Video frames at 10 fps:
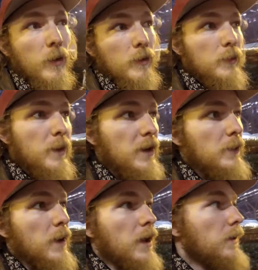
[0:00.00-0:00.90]
all the way
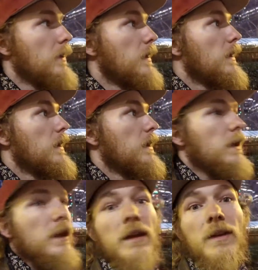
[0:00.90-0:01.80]
around,
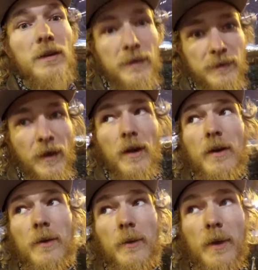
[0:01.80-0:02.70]
you
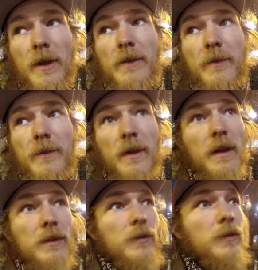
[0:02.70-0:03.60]
start really to feel
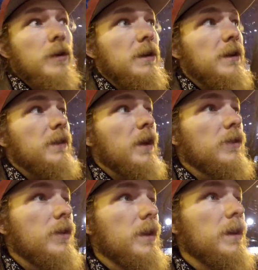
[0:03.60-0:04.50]
like New York. It's
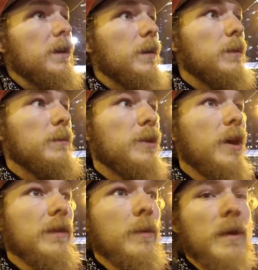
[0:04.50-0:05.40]
actually a couple
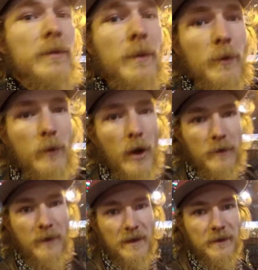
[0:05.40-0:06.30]
blocks away from the
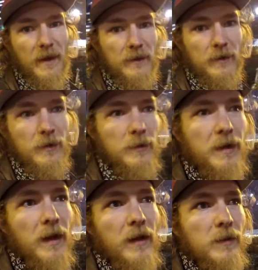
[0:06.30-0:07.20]
Rockefeller Center, where
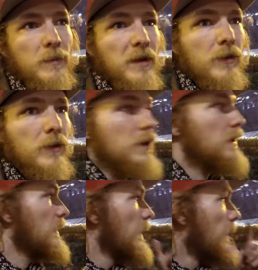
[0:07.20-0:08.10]
you have the big
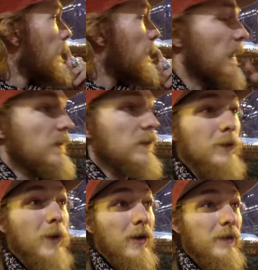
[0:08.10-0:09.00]
tree next to the
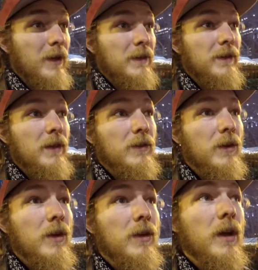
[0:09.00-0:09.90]
Rockefeller
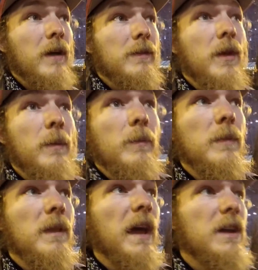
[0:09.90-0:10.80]
Center. You have
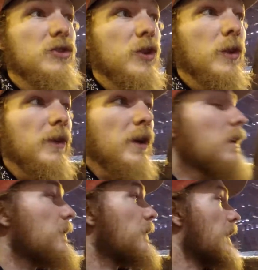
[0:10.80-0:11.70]
some light shows and
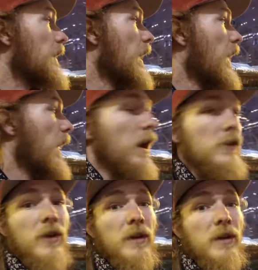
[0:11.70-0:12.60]
everything. I
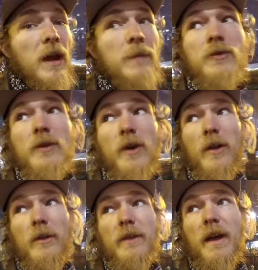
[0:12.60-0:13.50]
try to capture
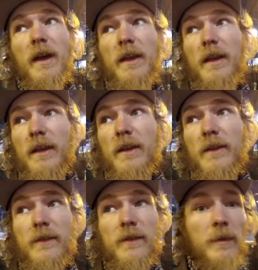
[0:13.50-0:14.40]
all of that
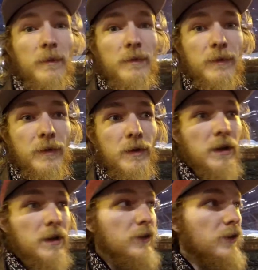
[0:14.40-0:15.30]
and some of the
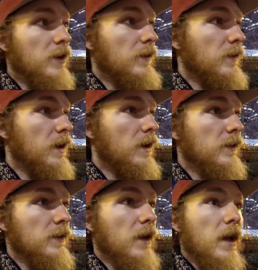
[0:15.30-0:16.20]
footage and
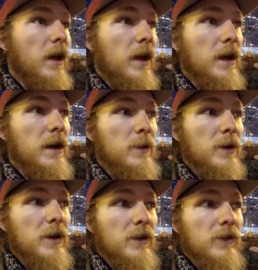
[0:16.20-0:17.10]
things. Here we're
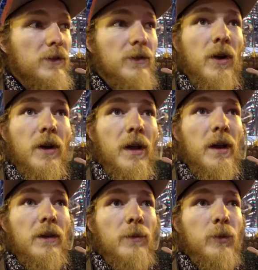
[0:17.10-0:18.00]
gonna start
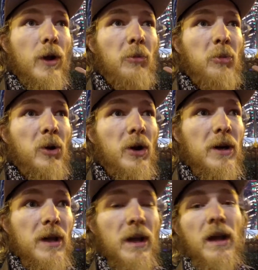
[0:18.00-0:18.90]
heading to Bryant
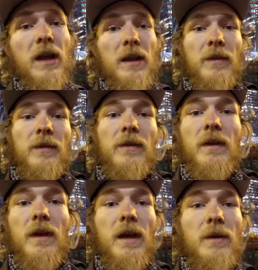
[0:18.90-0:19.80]
Park and
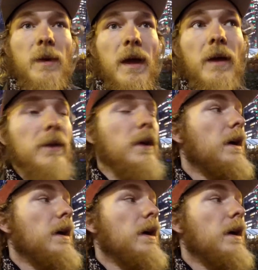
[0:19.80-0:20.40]
head around